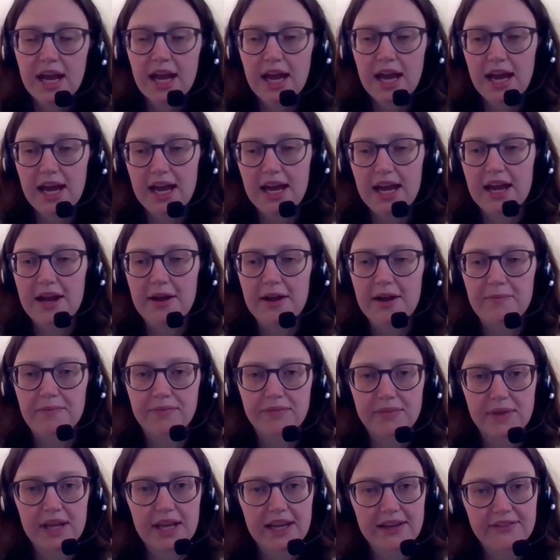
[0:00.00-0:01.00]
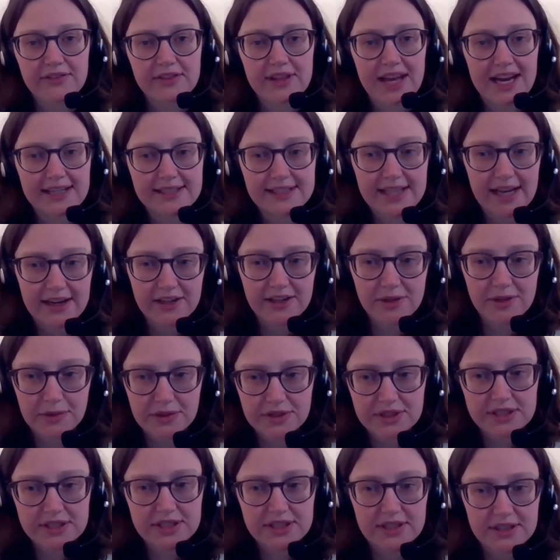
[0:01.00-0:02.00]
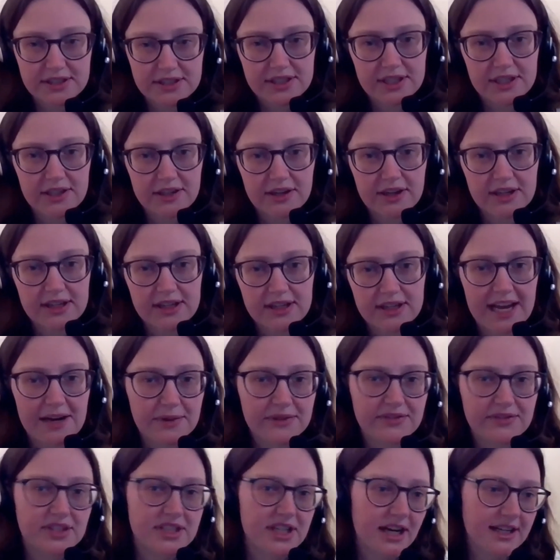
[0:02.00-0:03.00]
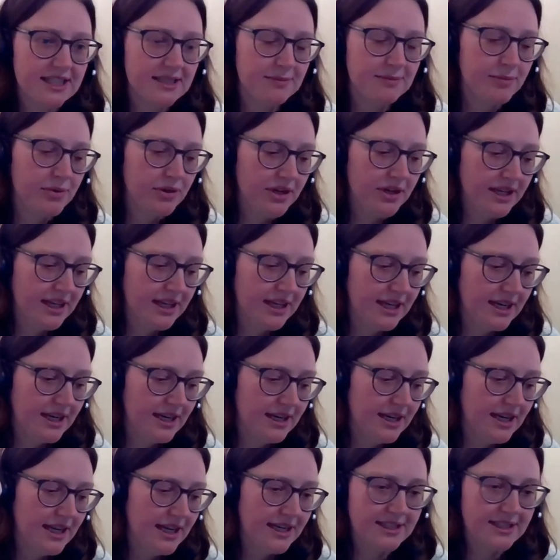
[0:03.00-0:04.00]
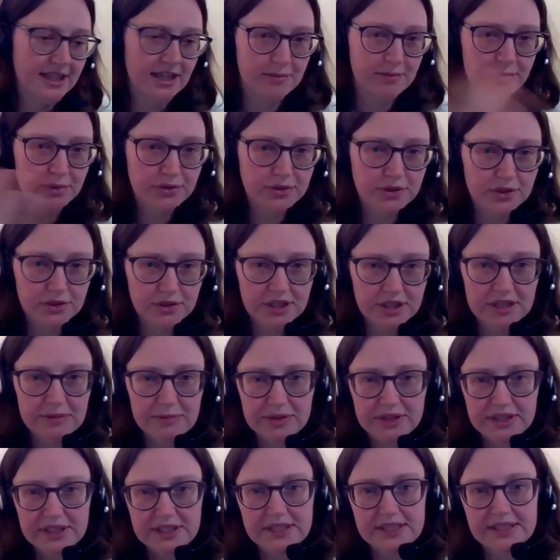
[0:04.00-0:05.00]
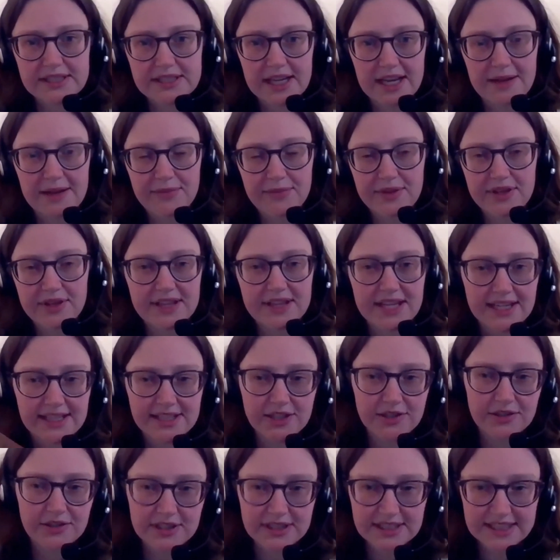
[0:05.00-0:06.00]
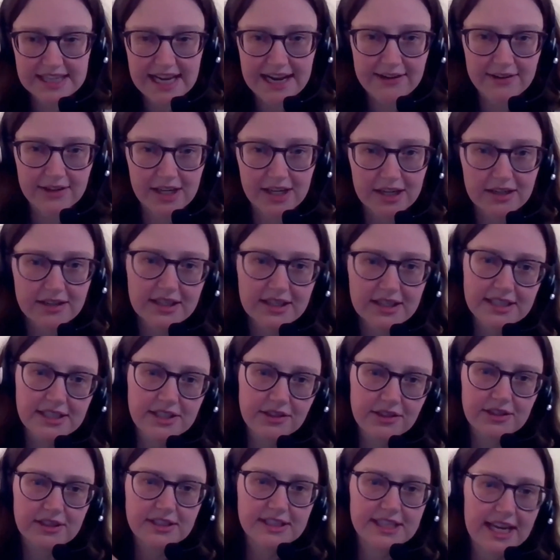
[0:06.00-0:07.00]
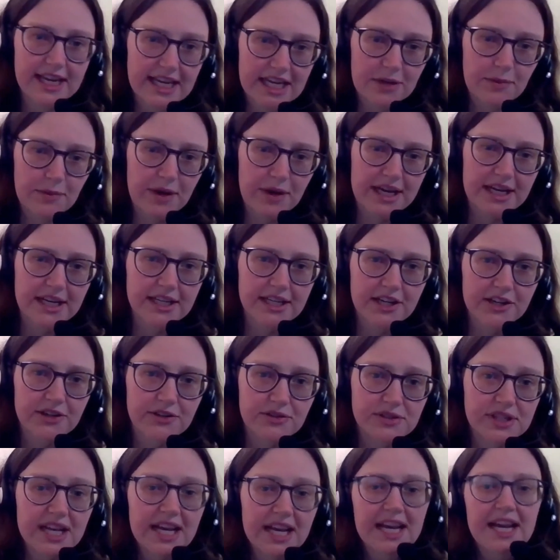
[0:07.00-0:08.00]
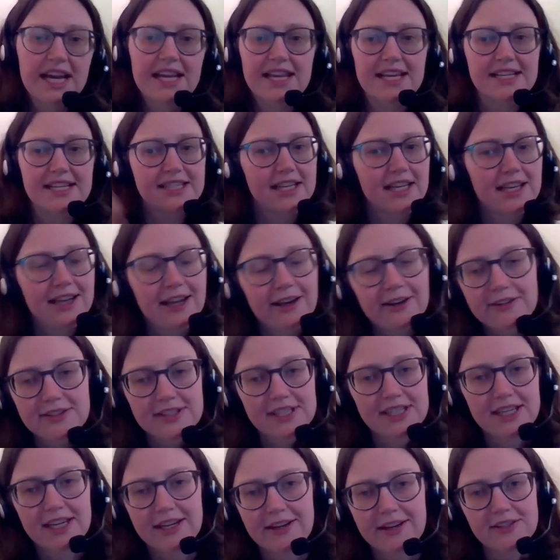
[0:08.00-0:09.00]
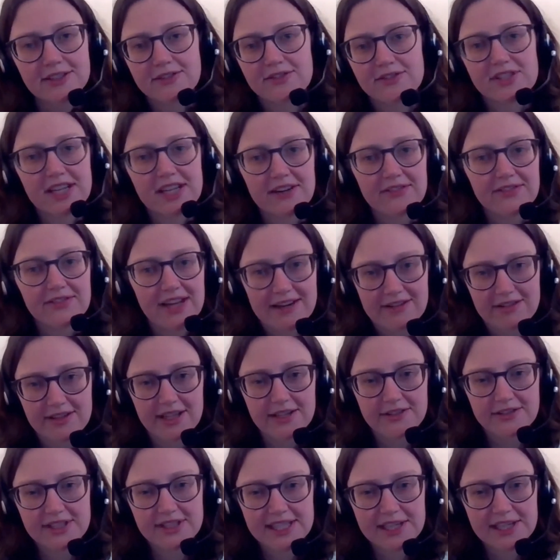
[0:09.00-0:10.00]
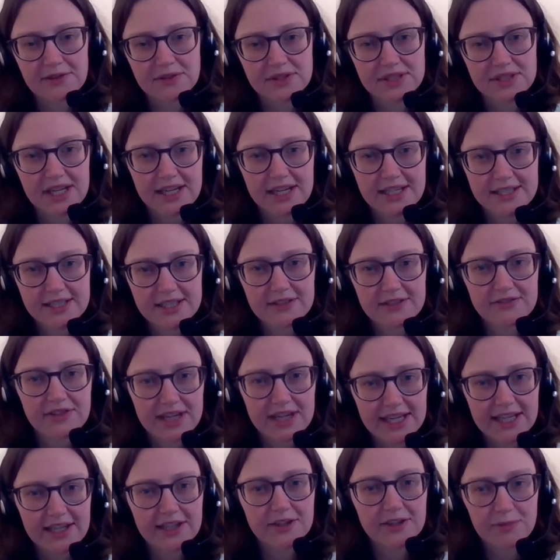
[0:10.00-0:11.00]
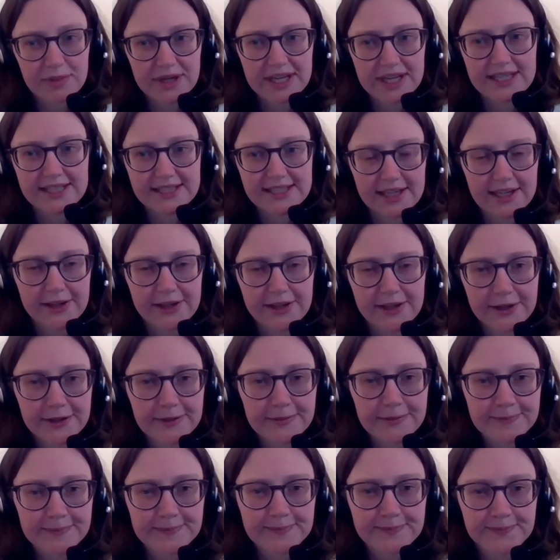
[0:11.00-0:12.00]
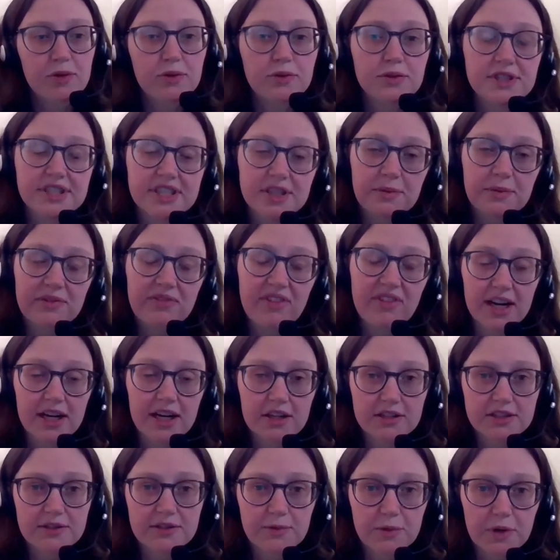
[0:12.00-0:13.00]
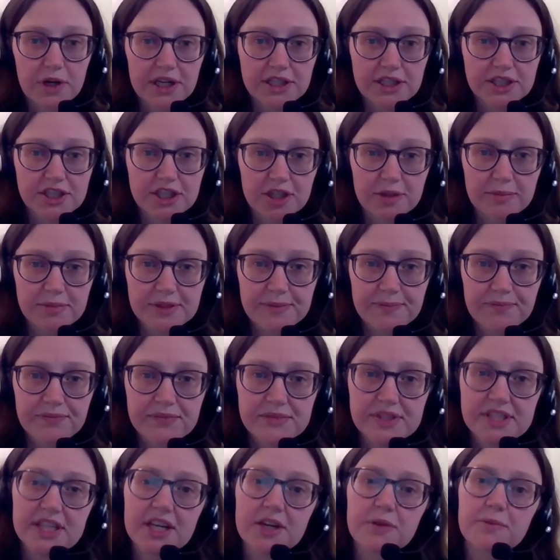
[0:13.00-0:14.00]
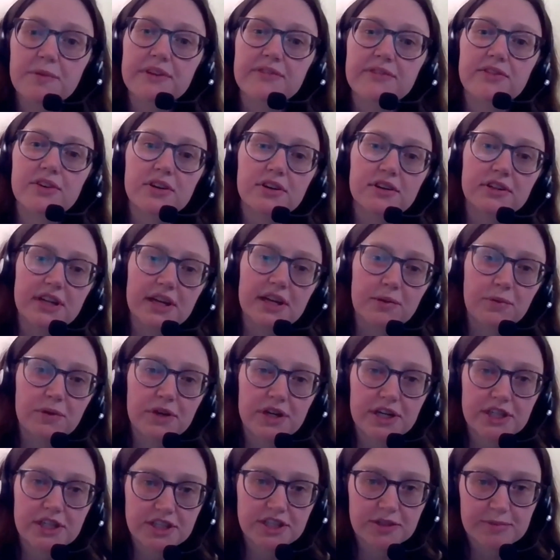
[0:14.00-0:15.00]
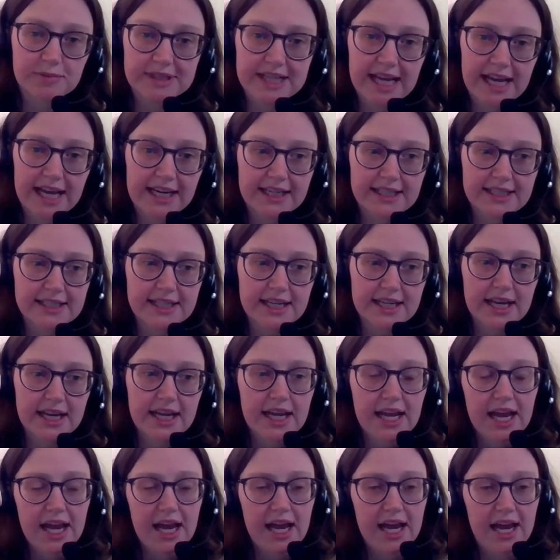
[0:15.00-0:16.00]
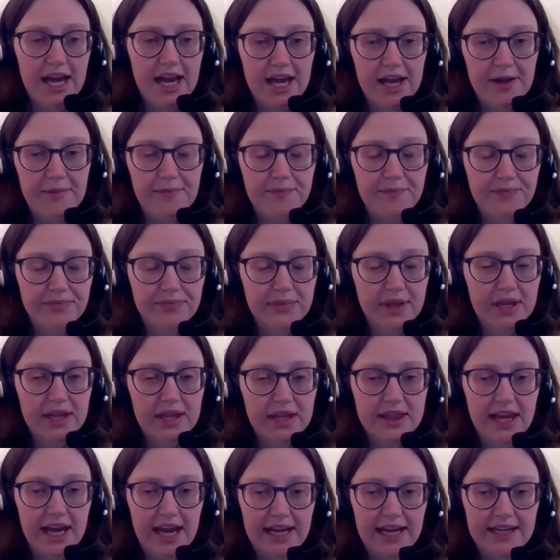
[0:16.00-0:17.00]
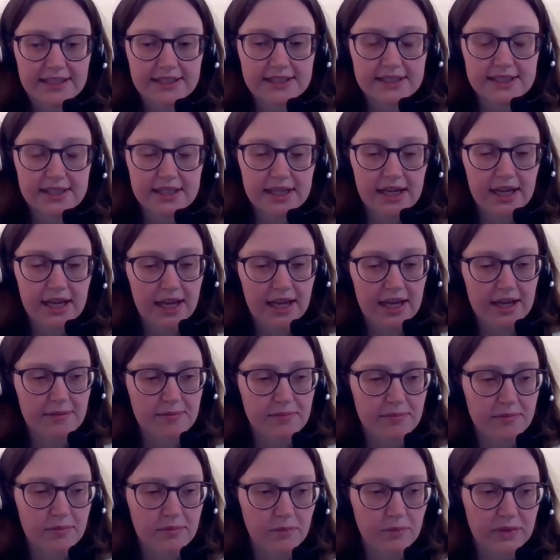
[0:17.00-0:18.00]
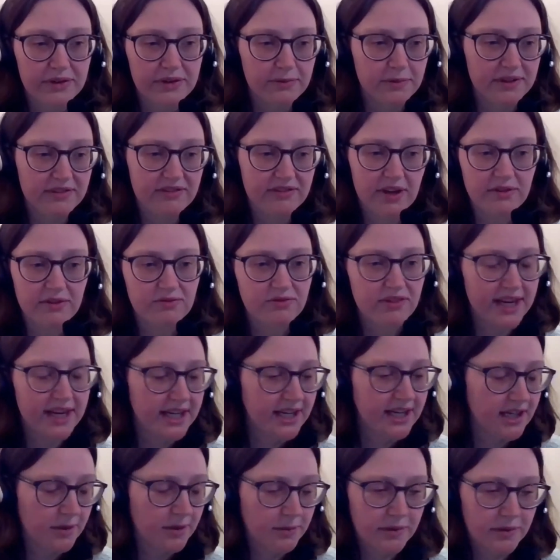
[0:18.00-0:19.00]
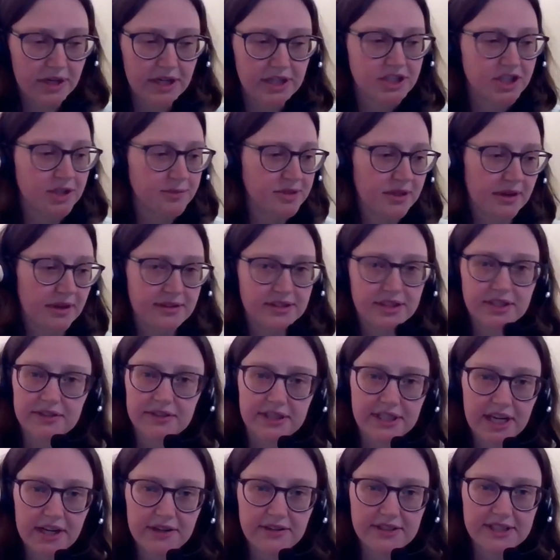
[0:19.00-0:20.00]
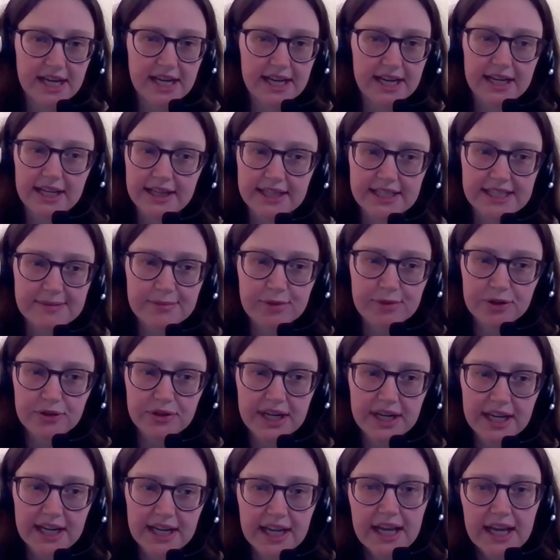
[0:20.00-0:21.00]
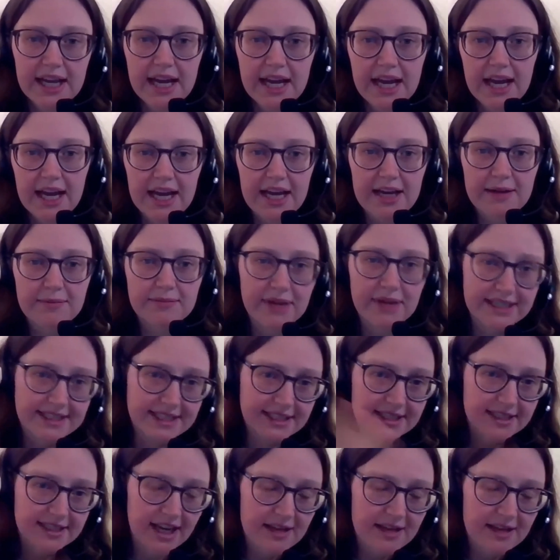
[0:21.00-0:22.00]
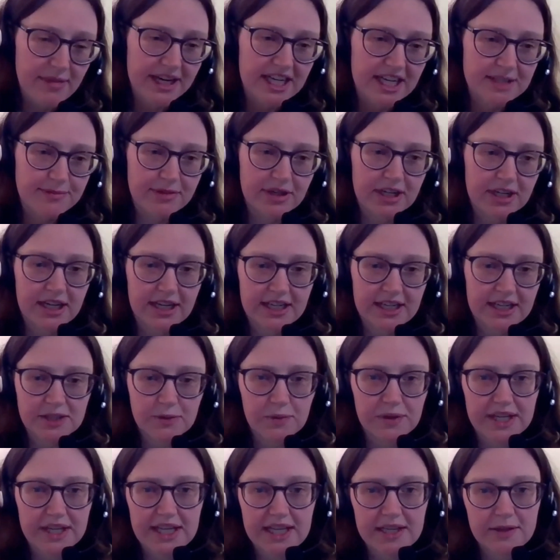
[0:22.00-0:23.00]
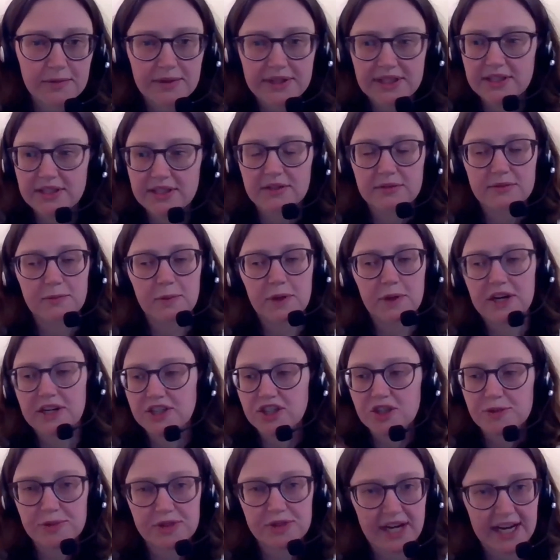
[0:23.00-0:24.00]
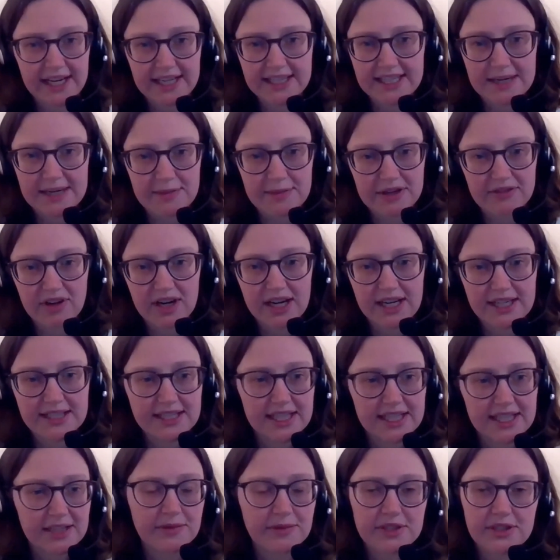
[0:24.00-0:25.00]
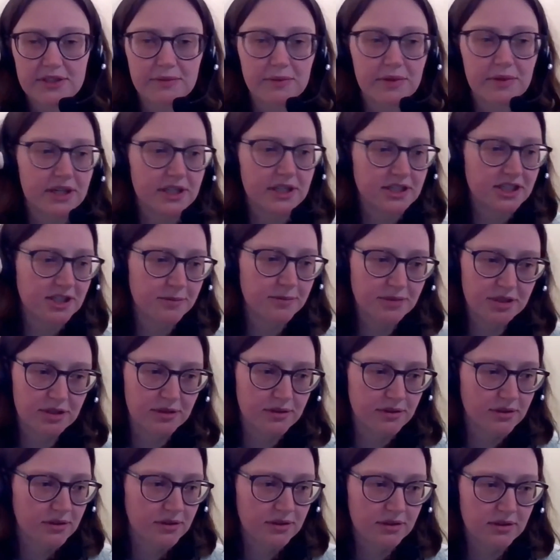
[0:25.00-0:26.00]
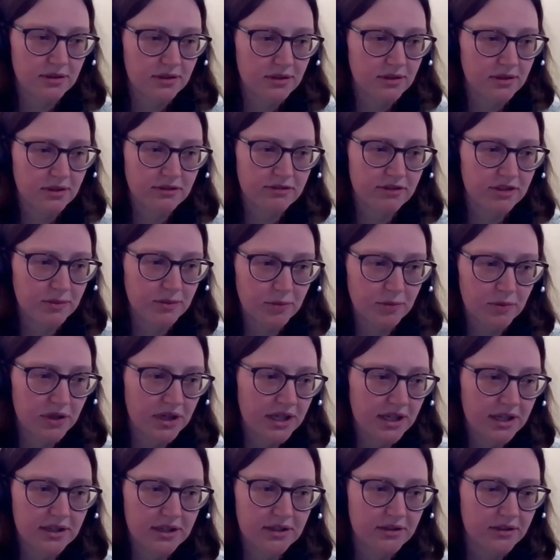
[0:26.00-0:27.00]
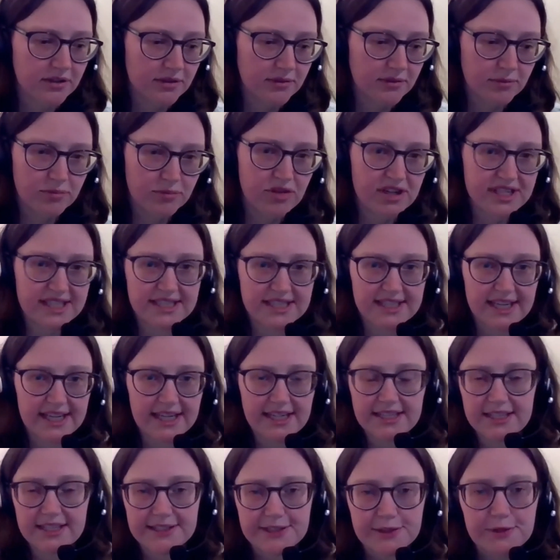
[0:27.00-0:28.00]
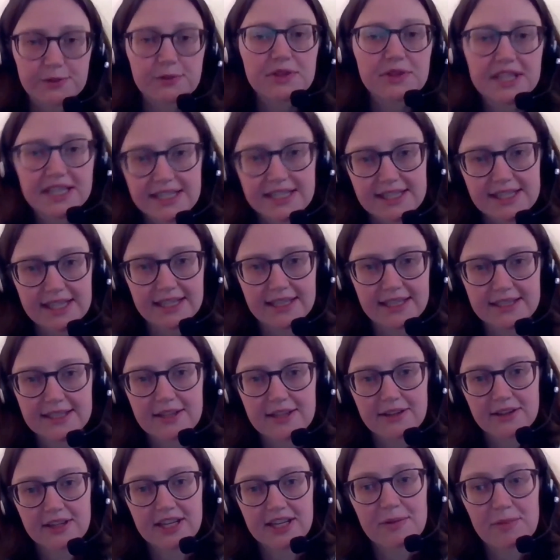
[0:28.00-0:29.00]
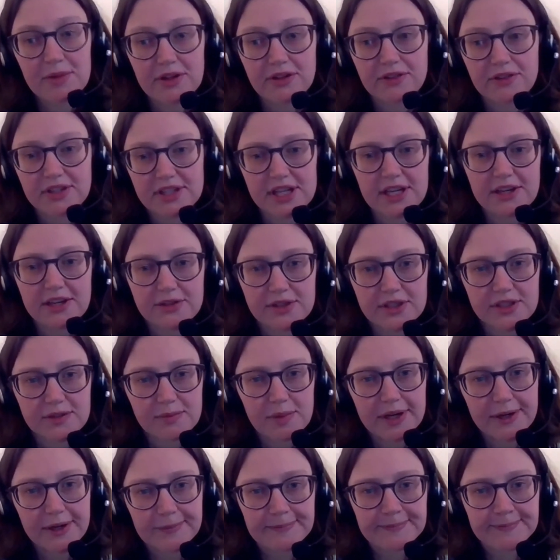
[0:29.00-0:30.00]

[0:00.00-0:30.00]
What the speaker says: If that's how you want to look at that. We've started pulling in example documents, things you can download, things you can take away and use. There's loads and loads of stuff there in those skills guides, so really a good place to look. Also, we run a lot of workshops. So we've got a workshops calendar that we run regular workshops. So I was doing note taking this morning. I did time management last week. We do workshops on academic writing. We do workshops on group work, on presentations, all these things. So you can come along to those as well.